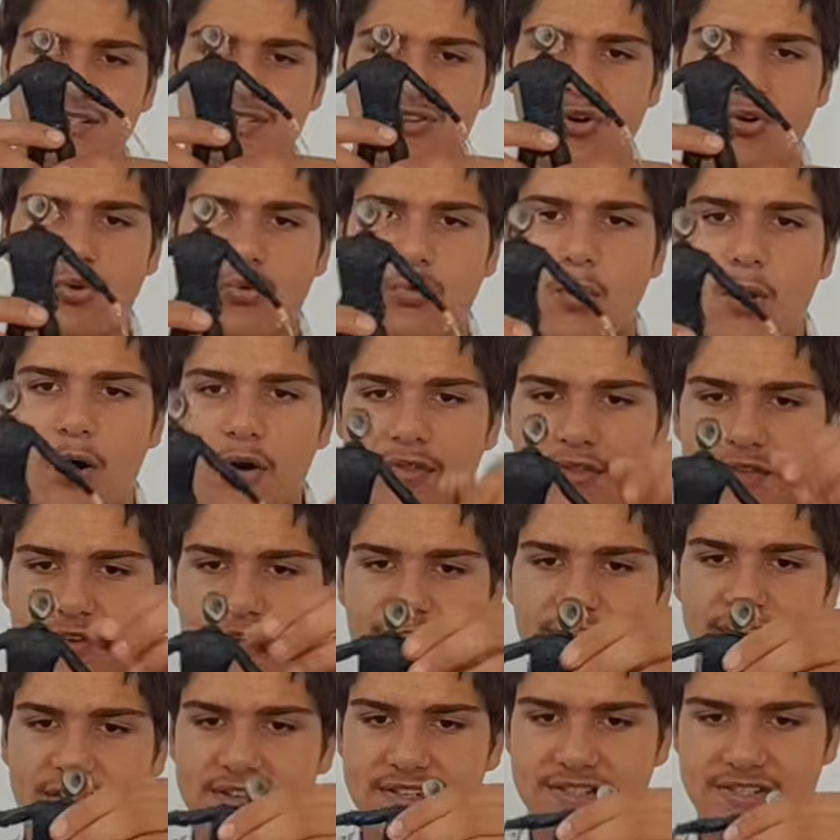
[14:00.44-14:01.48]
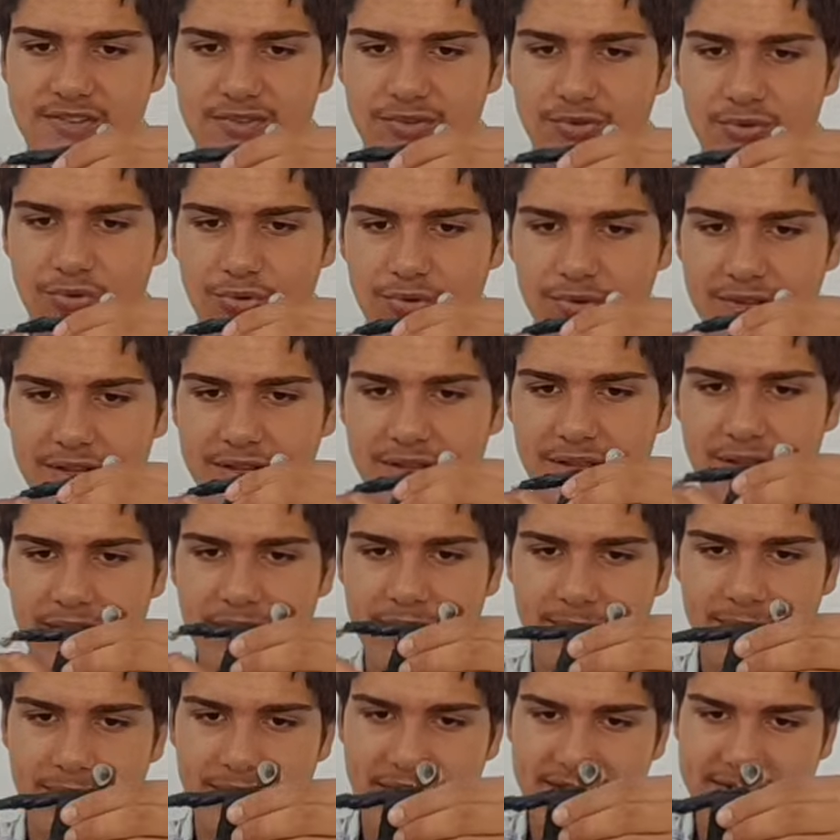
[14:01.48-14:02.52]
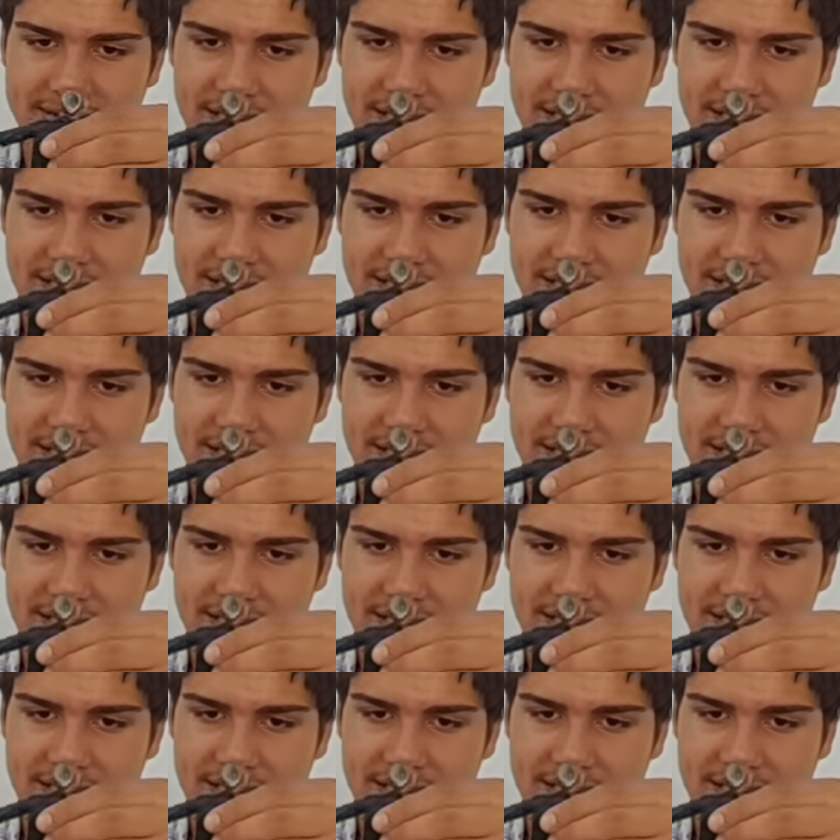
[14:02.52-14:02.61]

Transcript: sure what the figure's called, but there